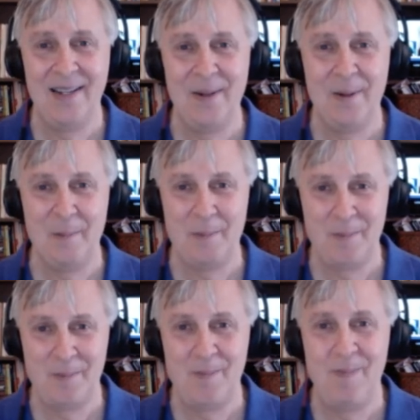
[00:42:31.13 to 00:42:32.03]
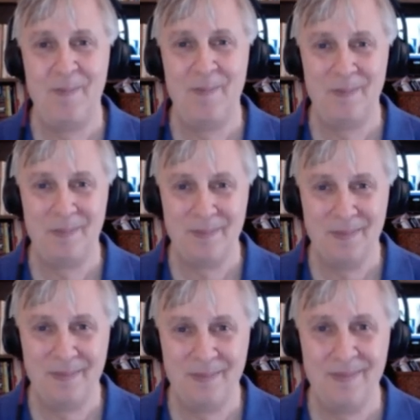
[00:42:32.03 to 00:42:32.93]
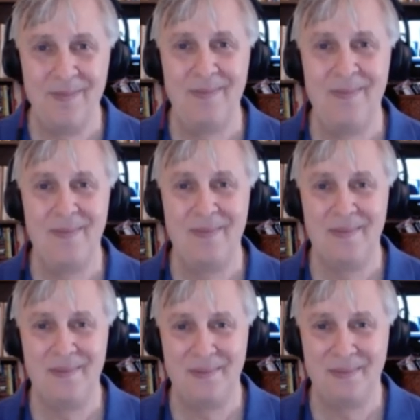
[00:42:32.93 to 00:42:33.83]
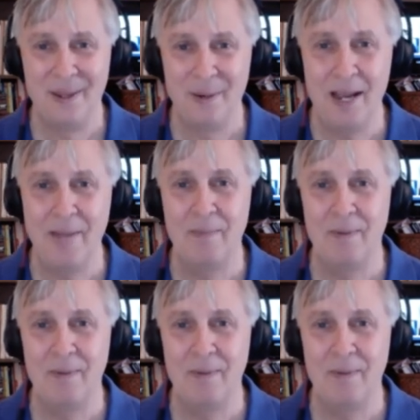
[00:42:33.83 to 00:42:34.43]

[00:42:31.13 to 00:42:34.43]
The person shown says nothing.